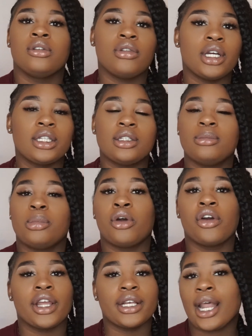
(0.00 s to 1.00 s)
regular
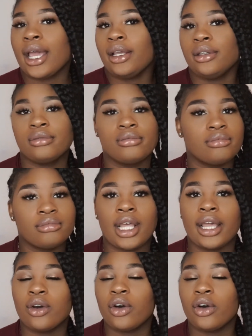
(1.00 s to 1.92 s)
boring night. Like,